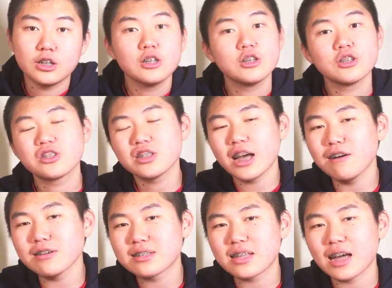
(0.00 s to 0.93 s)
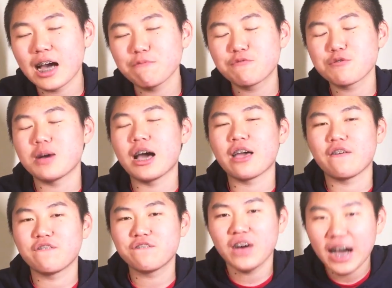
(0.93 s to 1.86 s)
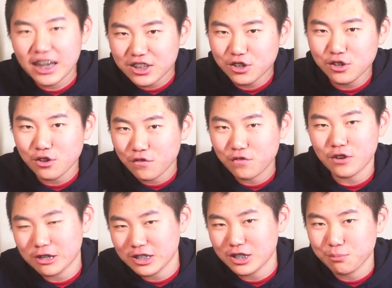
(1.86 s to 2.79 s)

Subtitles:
So now it's time for my final first